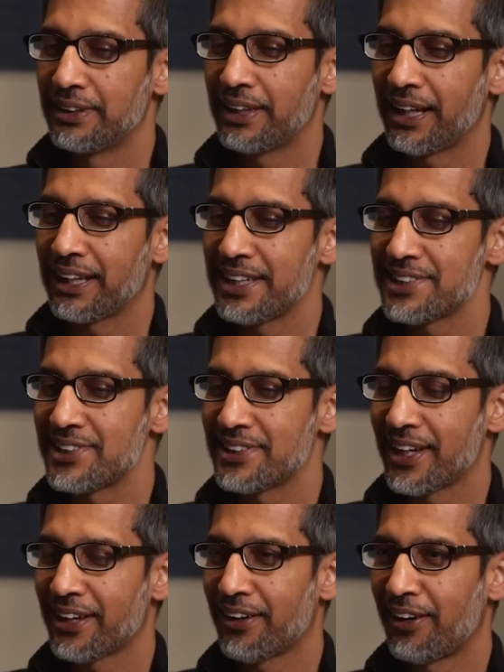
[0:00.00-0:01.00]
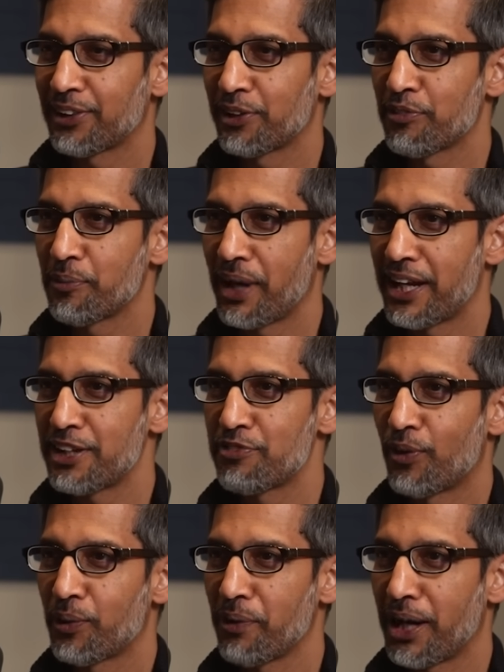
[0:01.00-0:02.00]
They can easily take content from any
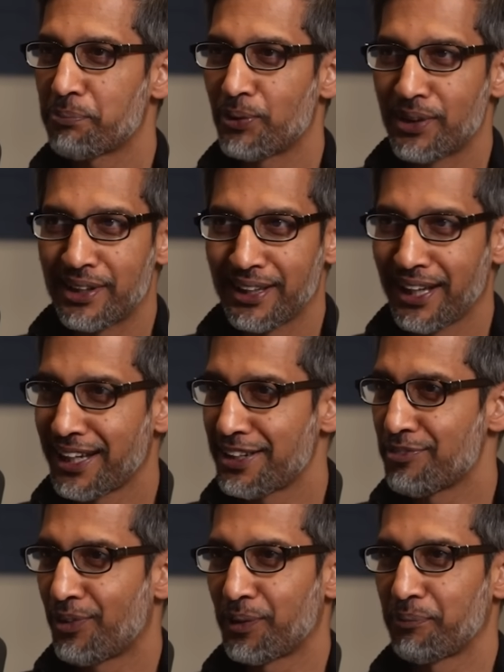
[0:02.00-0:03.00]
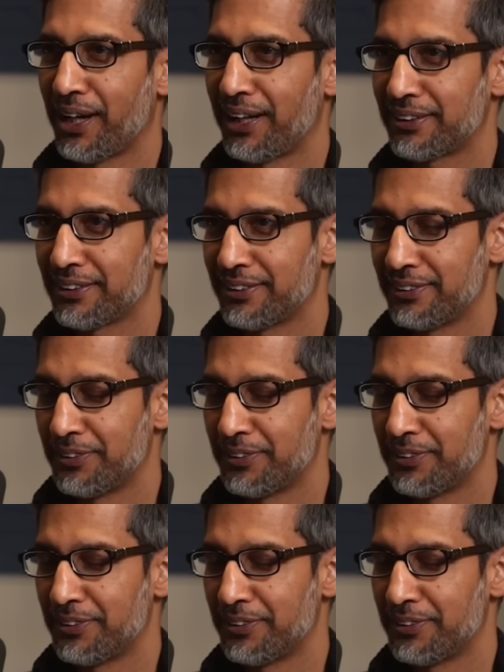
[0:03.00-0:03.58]
format, put it in any format.